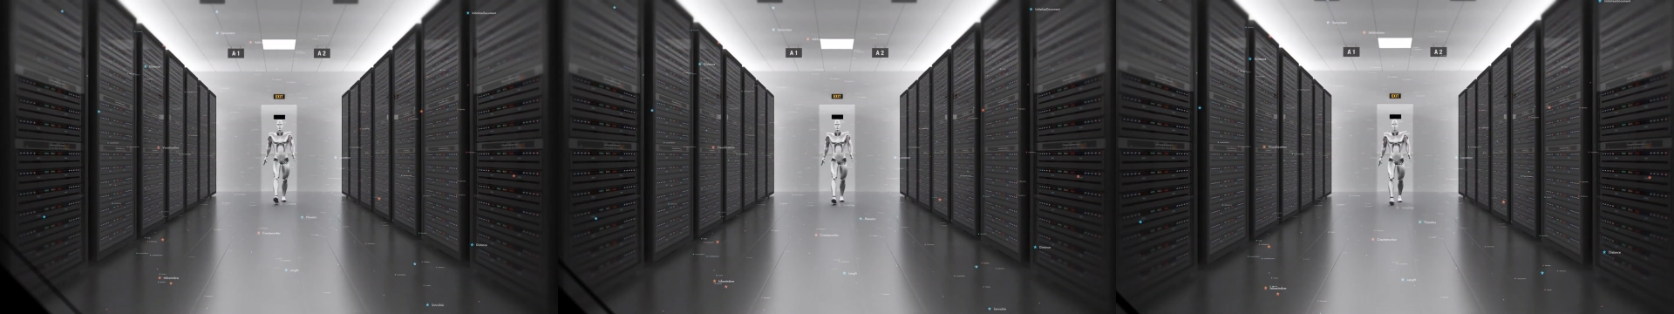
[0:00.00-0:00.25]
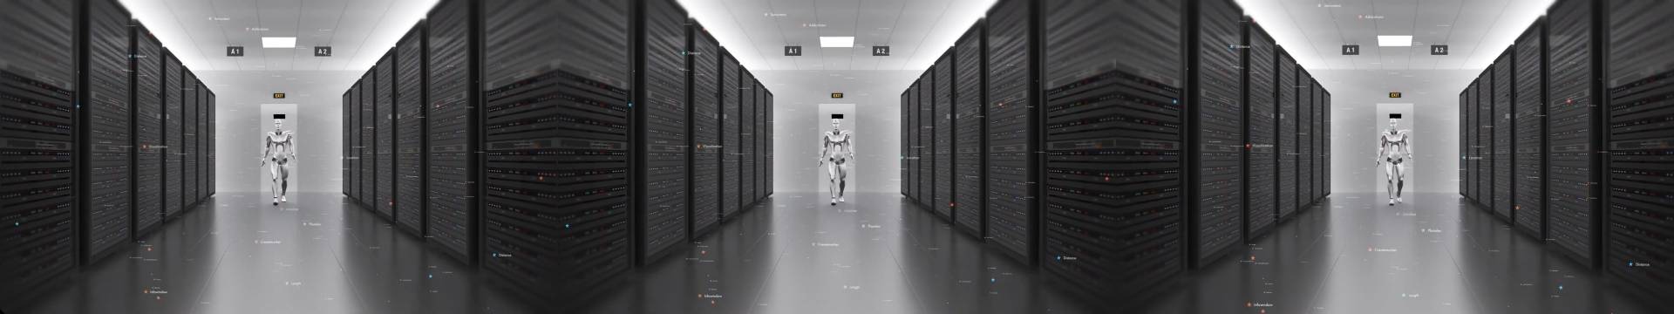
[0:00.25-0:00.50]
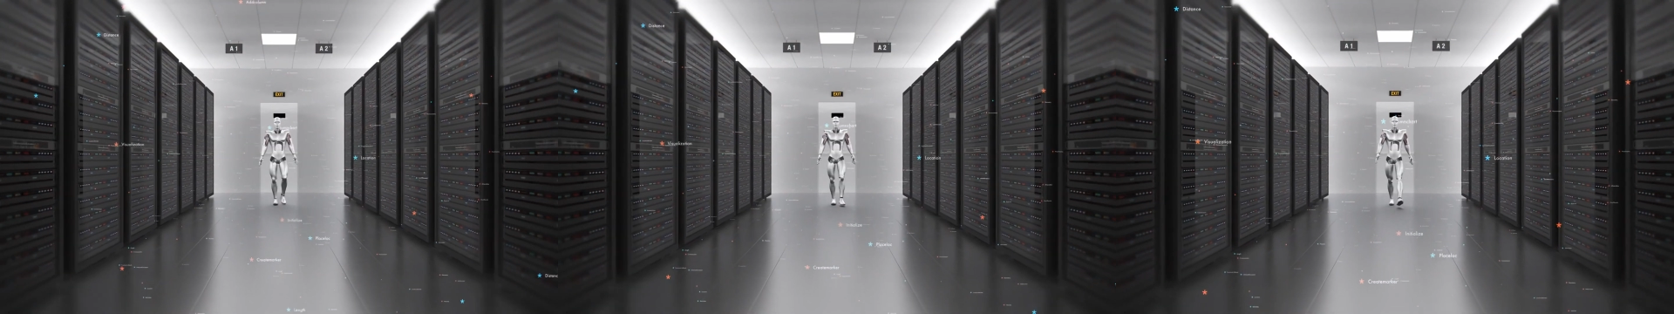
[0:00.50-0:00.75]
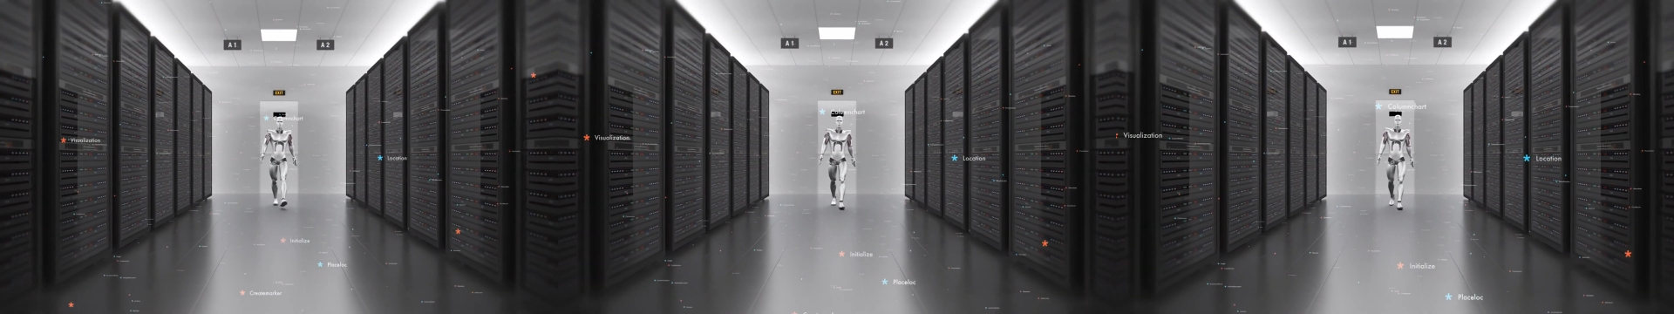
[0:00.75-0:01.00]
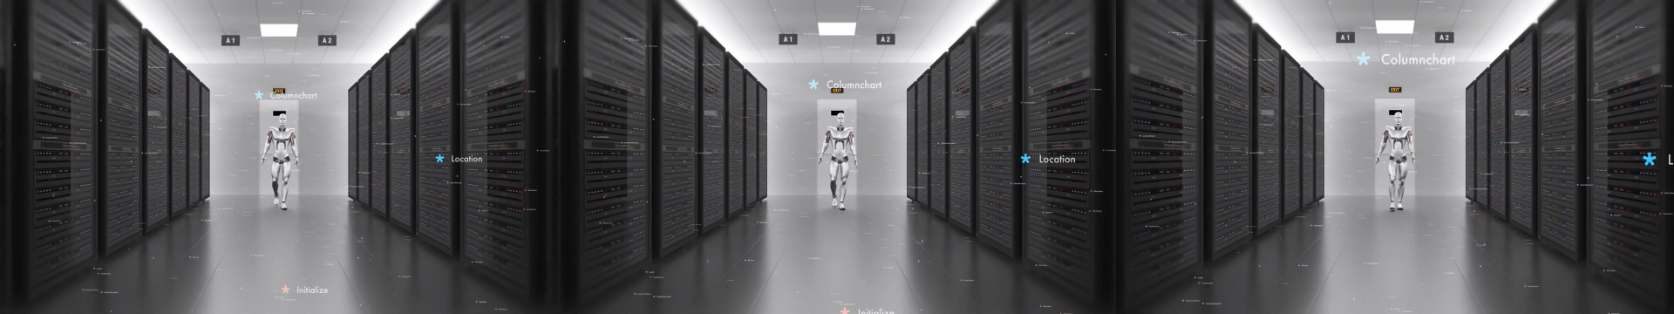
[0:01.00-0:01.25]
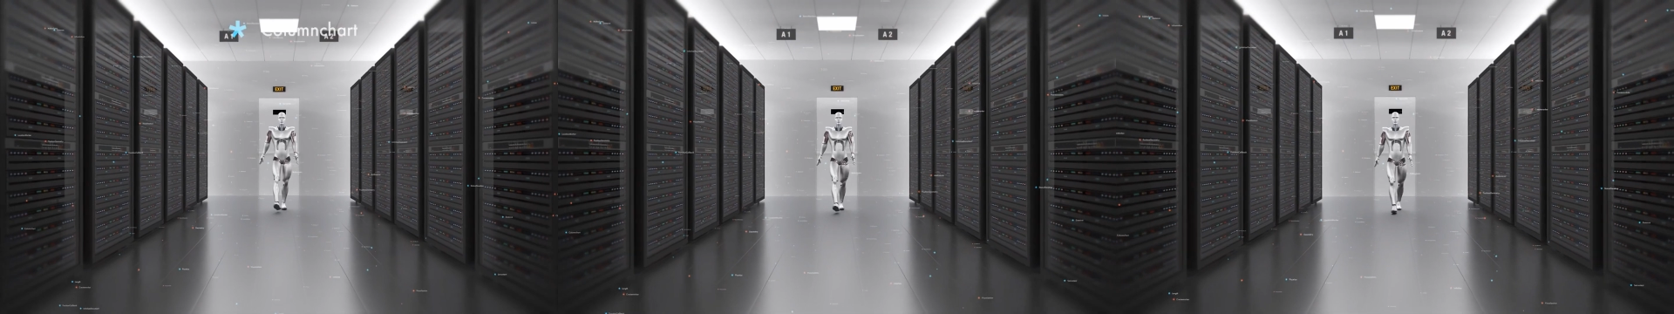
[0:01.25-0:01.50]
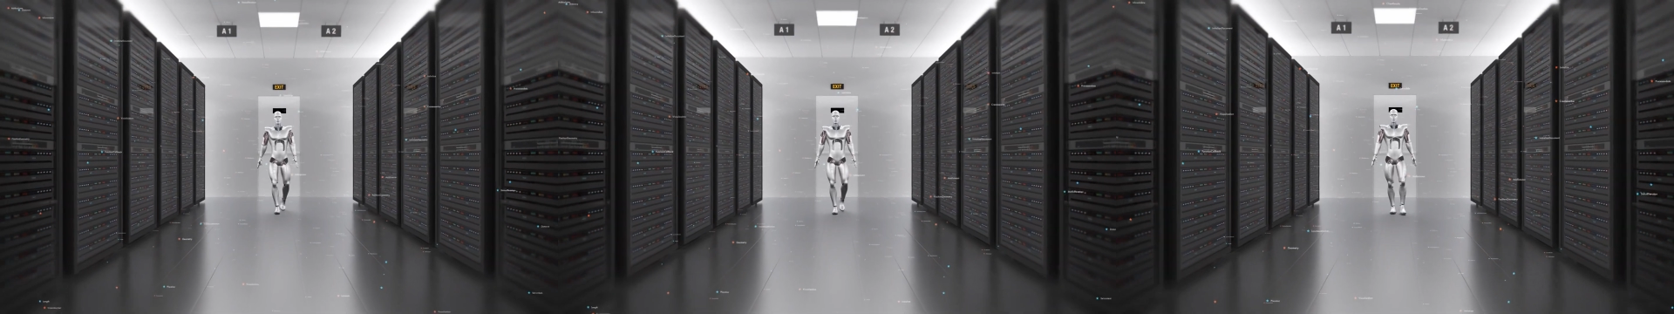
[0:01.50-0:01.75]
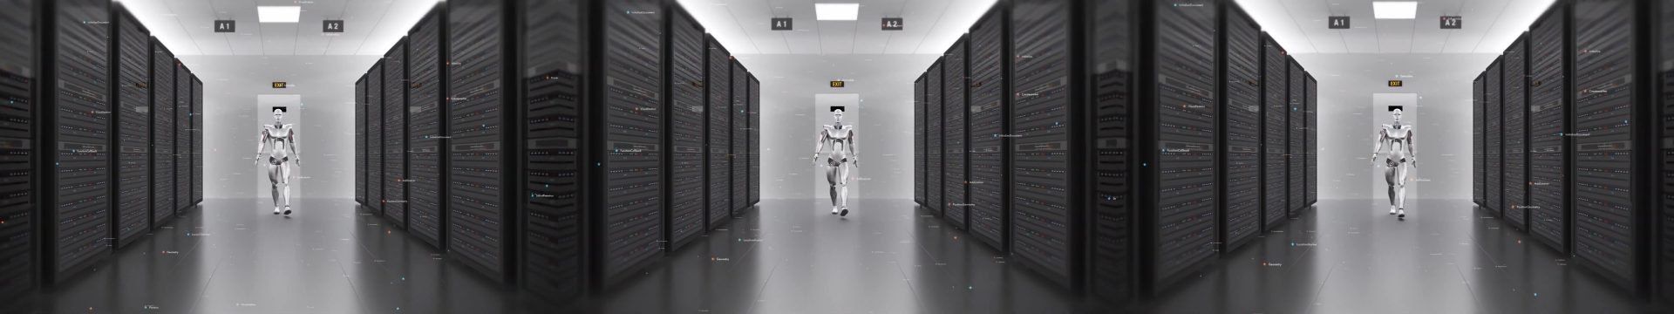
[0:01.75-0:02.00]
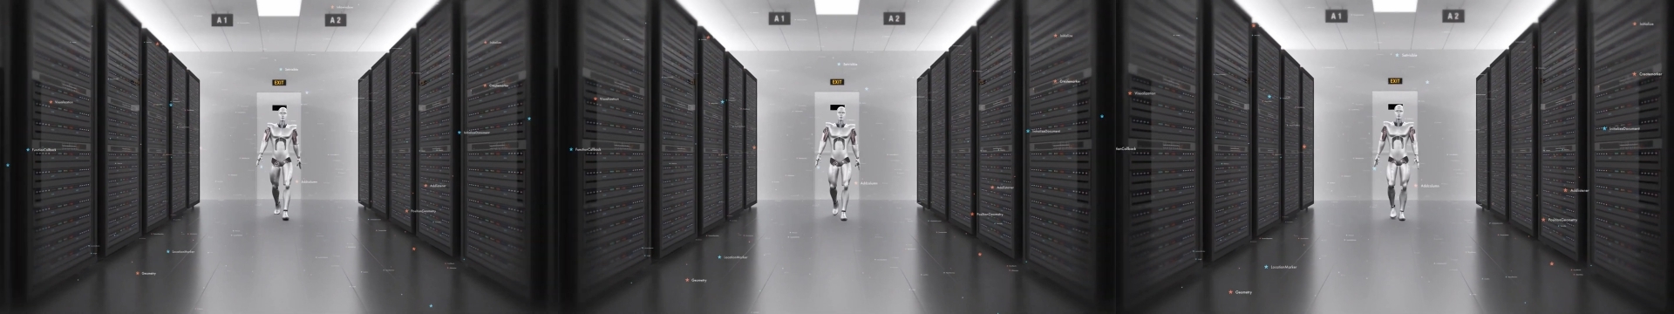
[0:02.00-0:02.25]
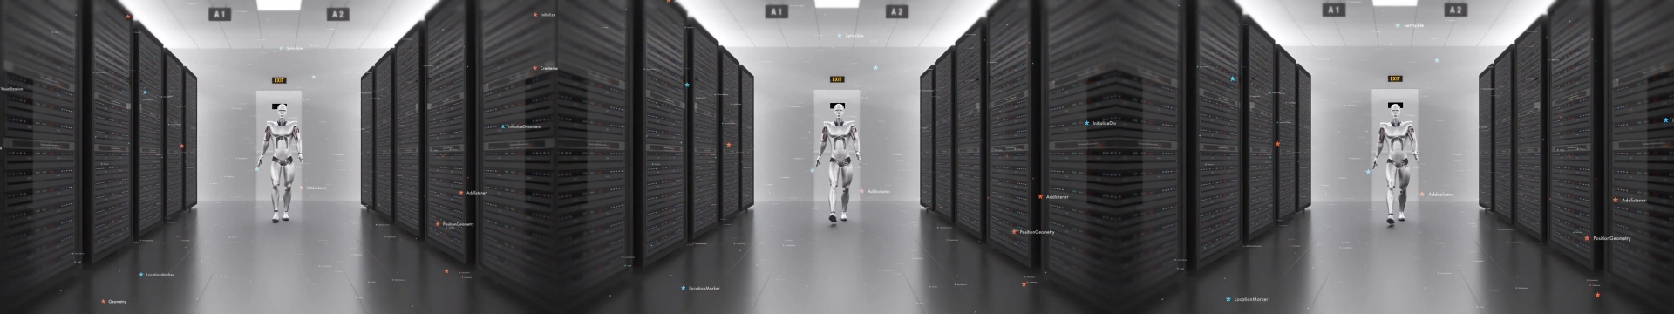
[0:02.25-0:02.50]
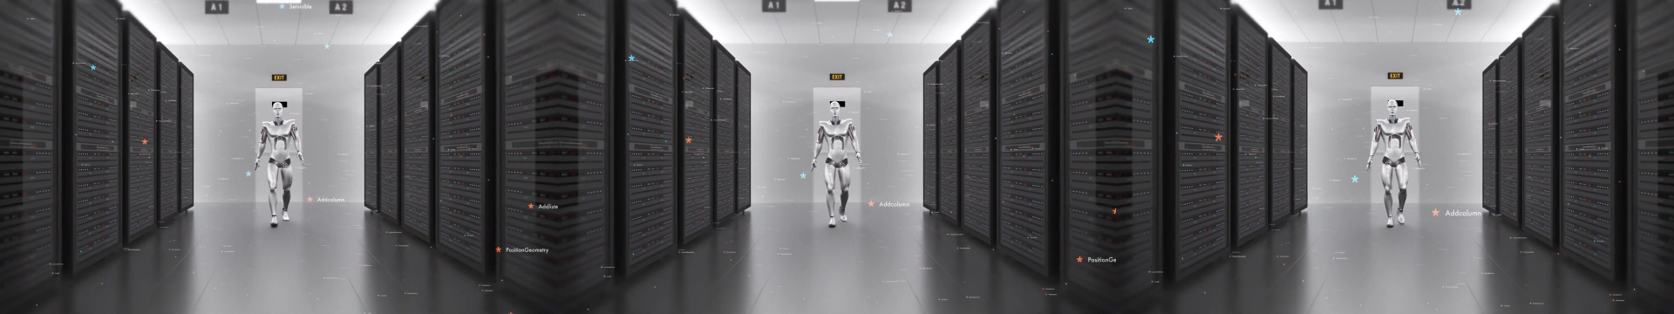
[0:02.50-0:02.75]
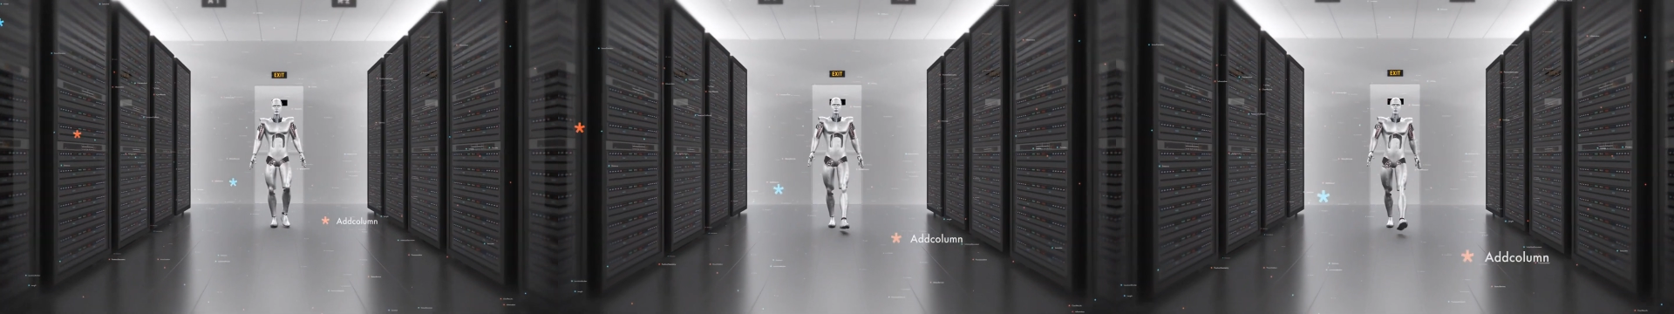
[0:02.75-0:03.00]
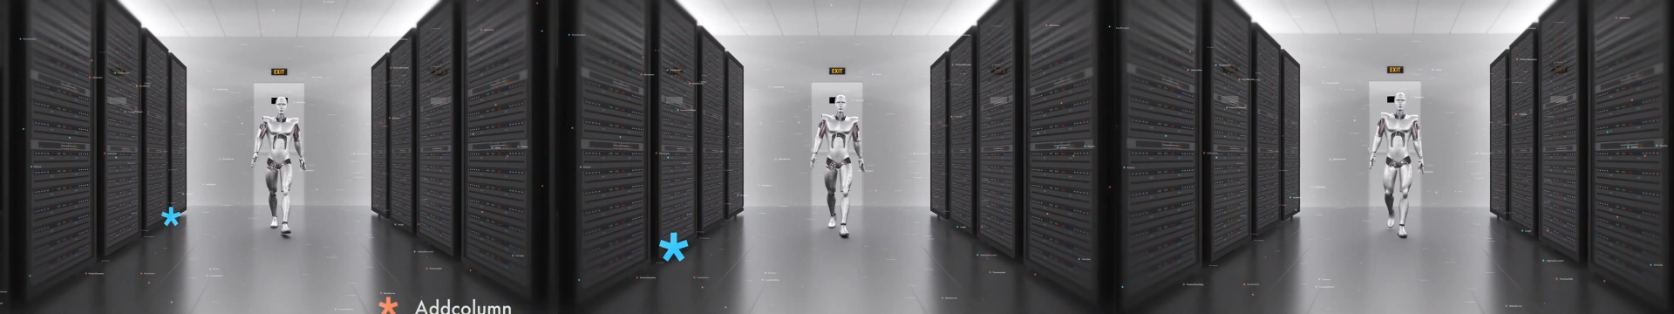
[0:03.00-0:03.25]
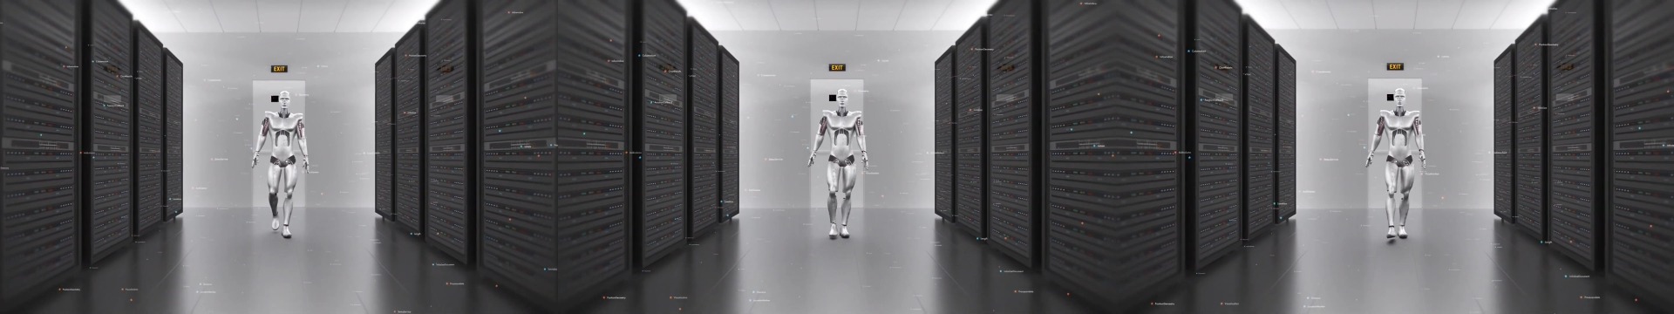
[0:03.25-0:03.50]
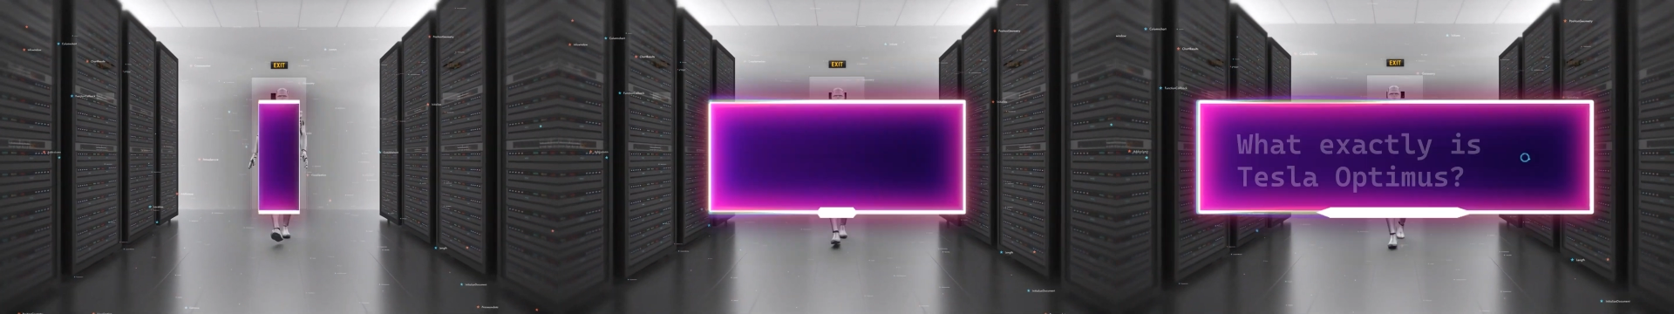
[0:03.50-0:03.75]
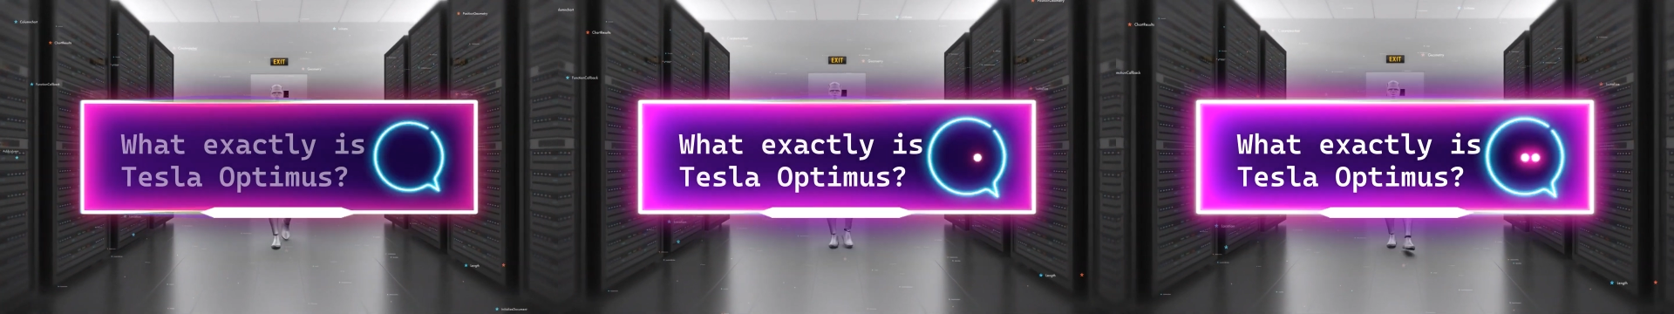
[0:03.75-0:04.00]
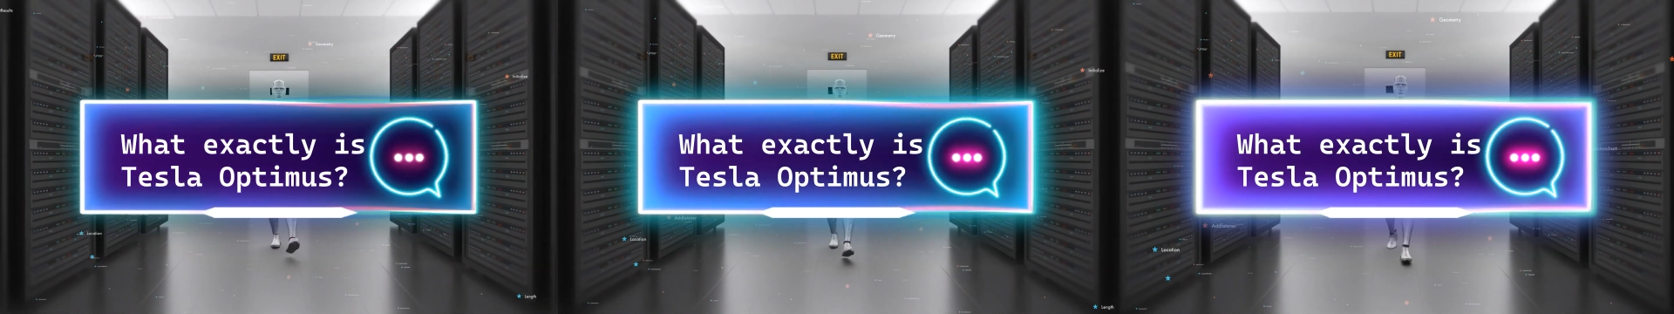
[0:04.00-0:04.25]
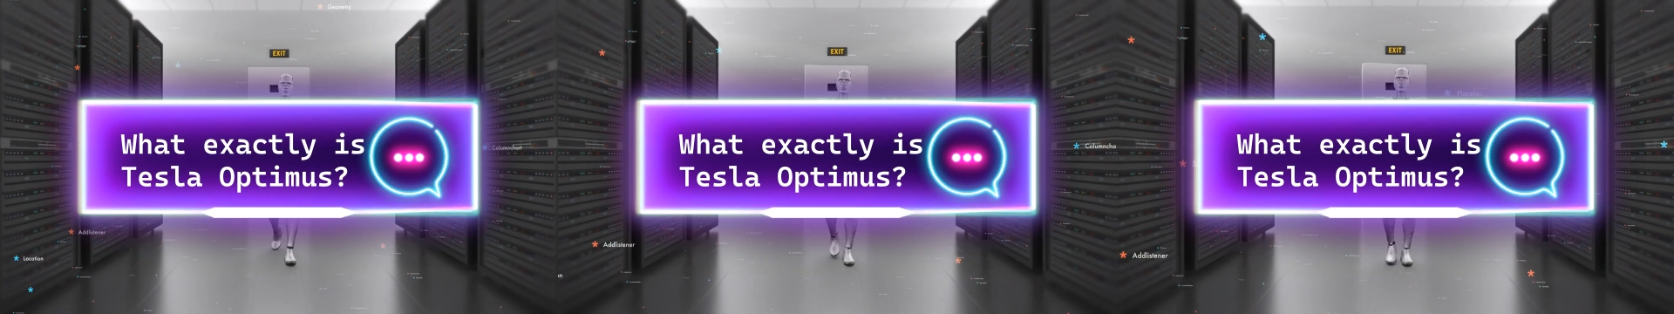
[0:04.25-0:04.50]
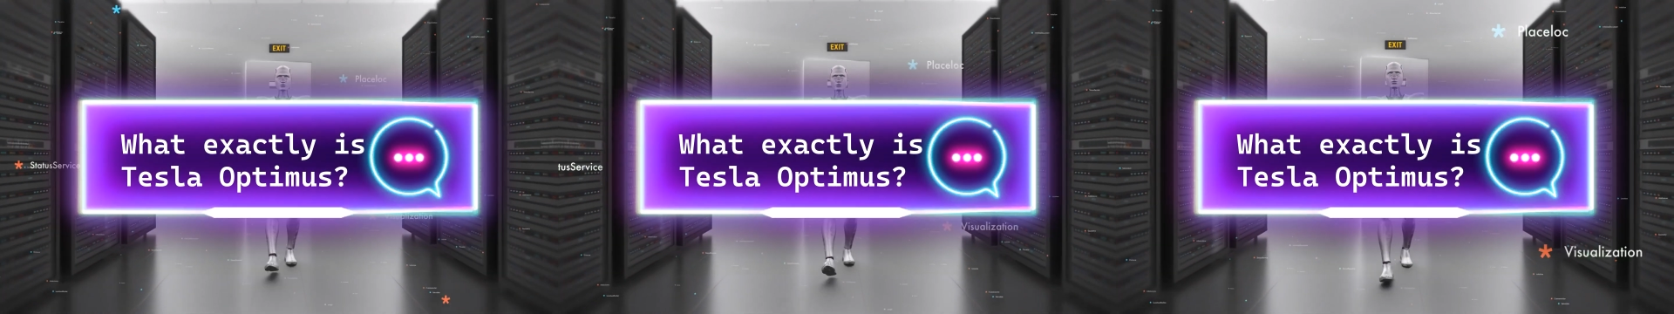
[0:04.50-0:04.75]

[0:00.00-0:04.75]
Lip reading: (no speaker visible)